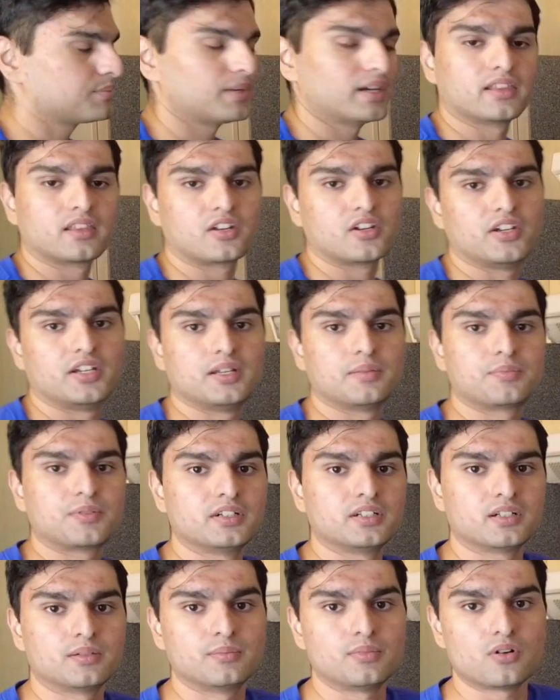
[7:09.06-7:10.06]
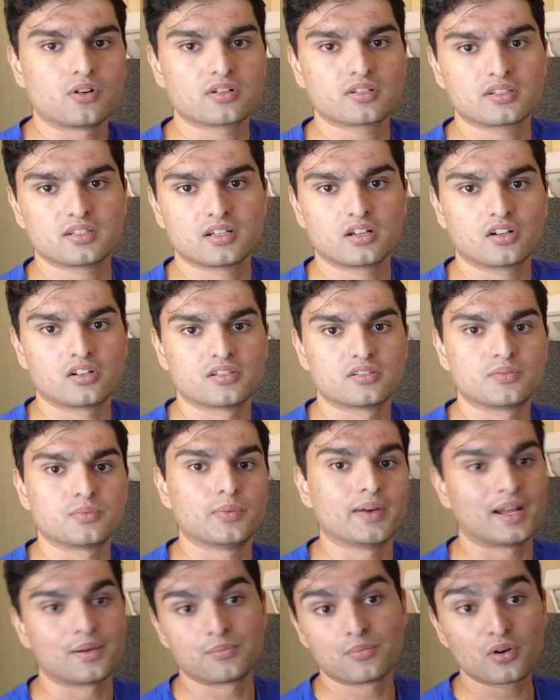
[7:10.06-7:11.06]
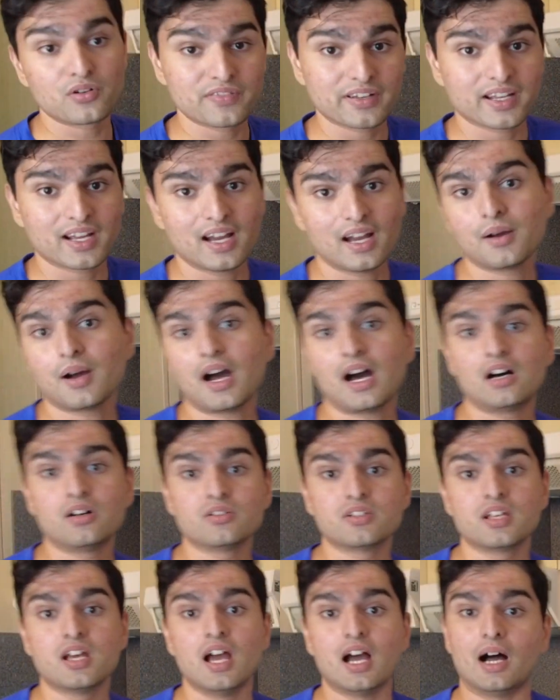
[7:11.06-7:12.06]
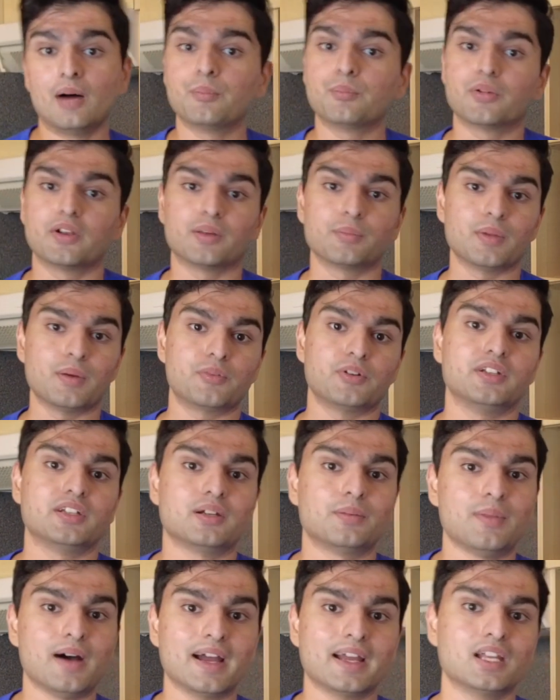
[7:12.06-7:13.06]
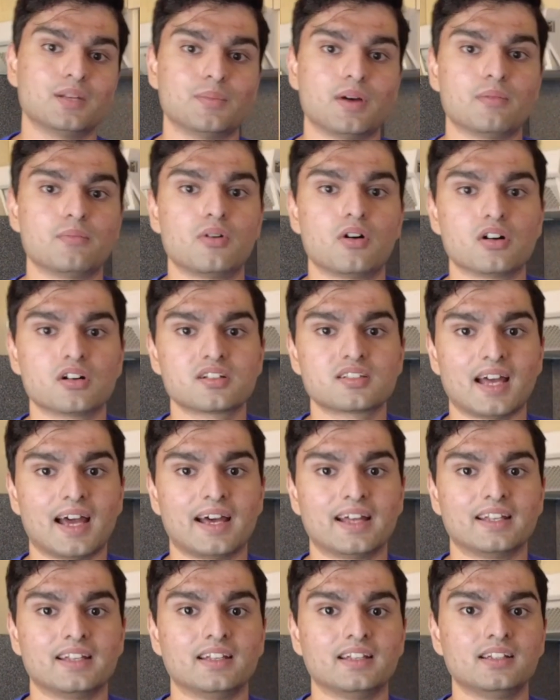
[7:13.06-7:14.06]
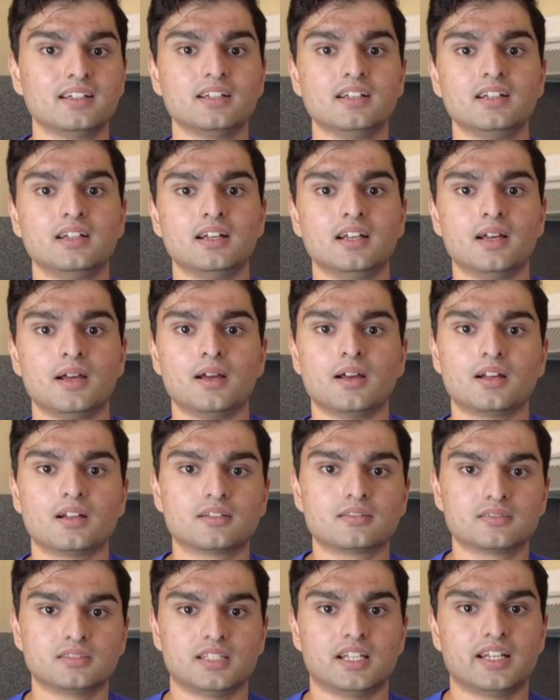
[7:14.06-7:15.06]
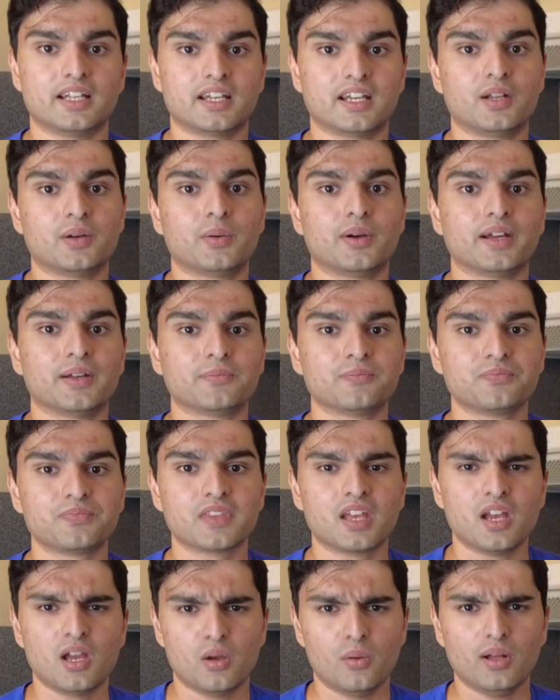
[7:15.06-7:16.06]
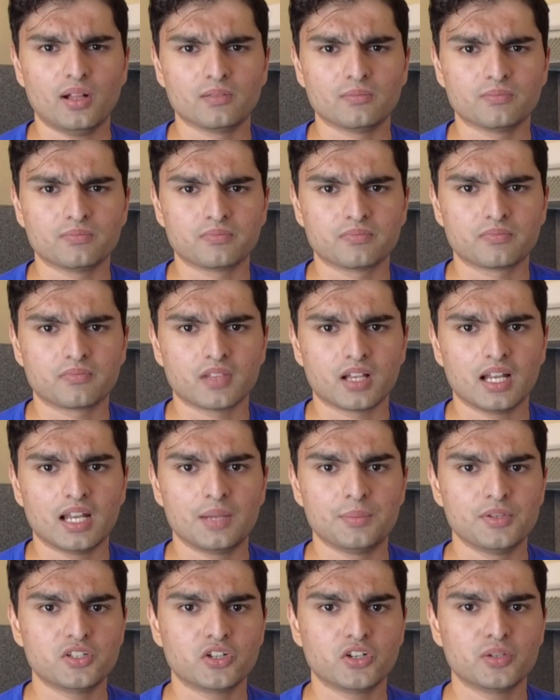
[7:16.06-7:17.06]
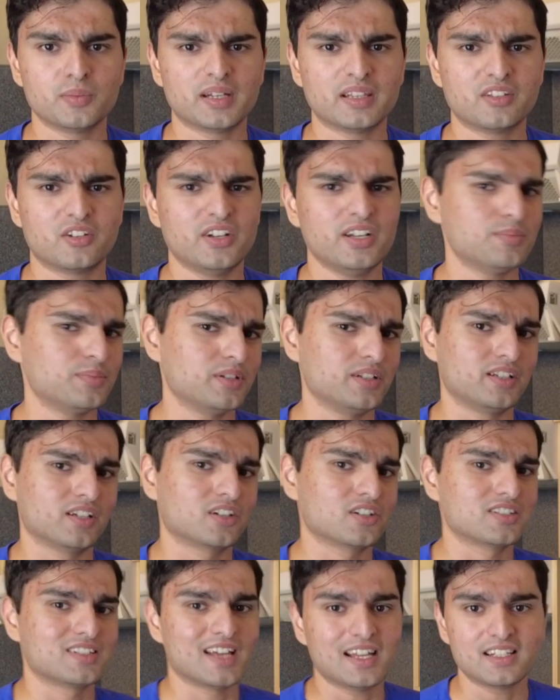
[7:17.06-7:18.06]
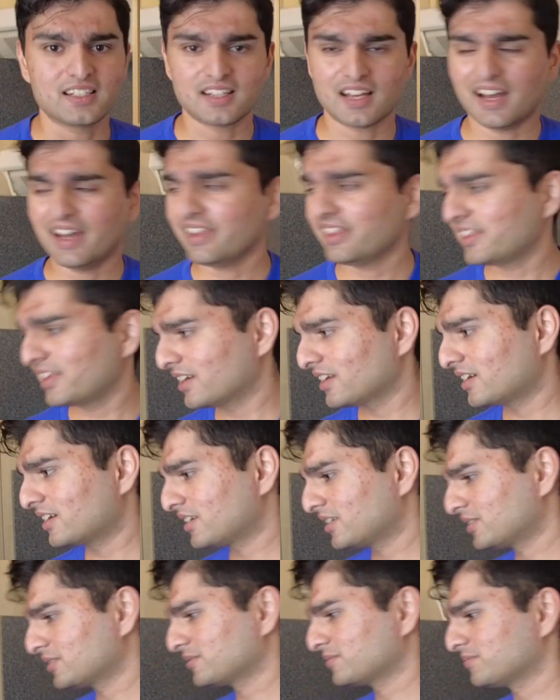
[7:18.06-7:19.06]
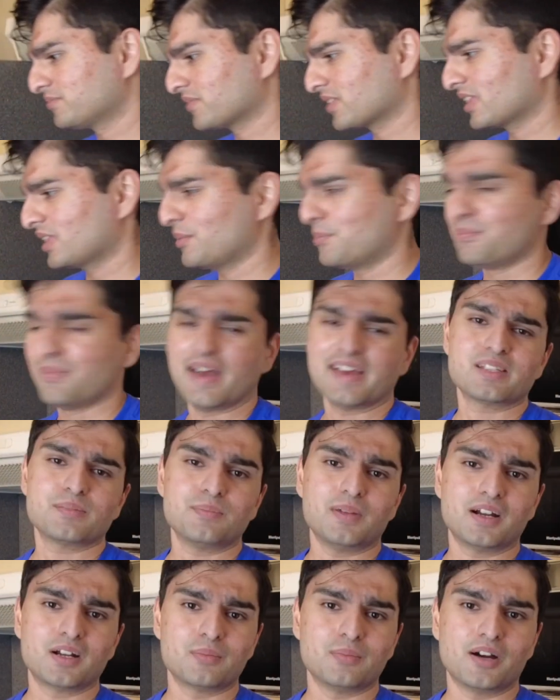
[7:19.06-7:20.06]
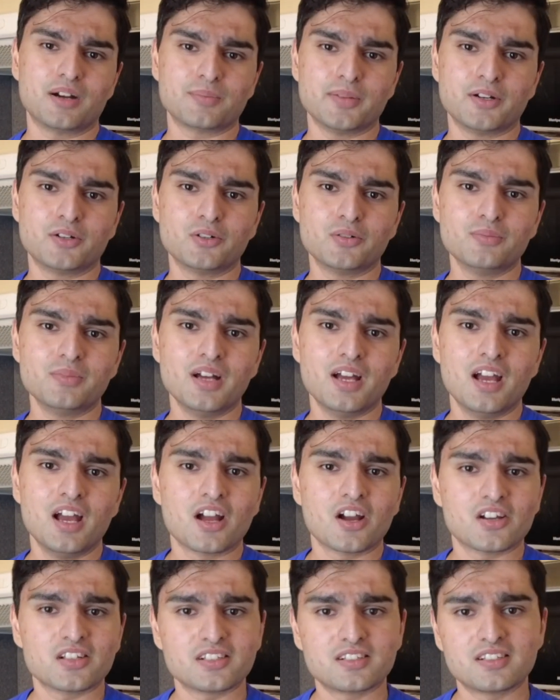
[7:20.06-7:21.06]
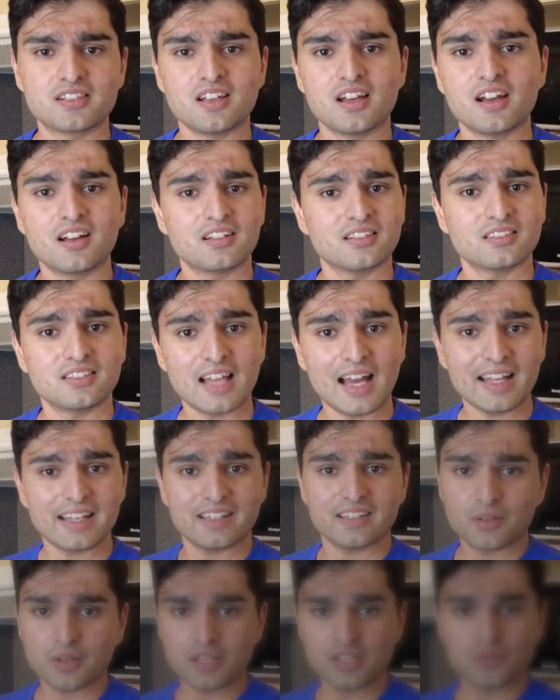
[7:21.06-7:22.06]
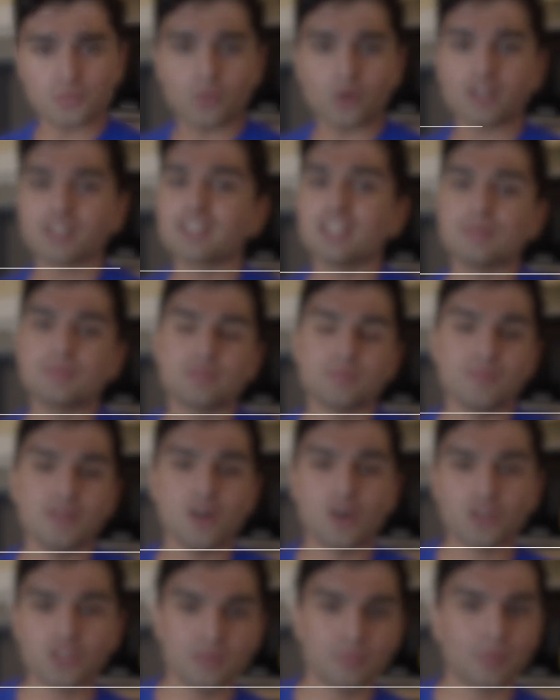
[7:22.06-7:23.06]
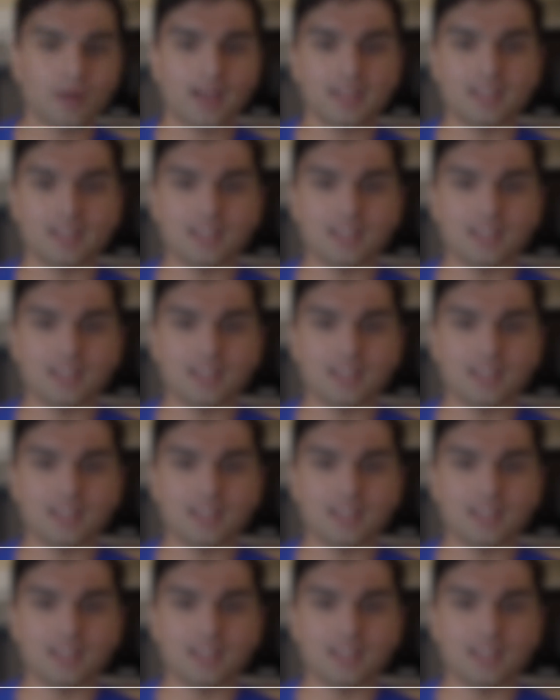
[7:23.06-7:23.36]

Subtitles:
my 3D printer box, because when I'm moving house, I'm putting my printer back in my box and sending it away. Well, let me show you my 3D printer, because that's, I think, the best part about my room, because that is what keeps me occupied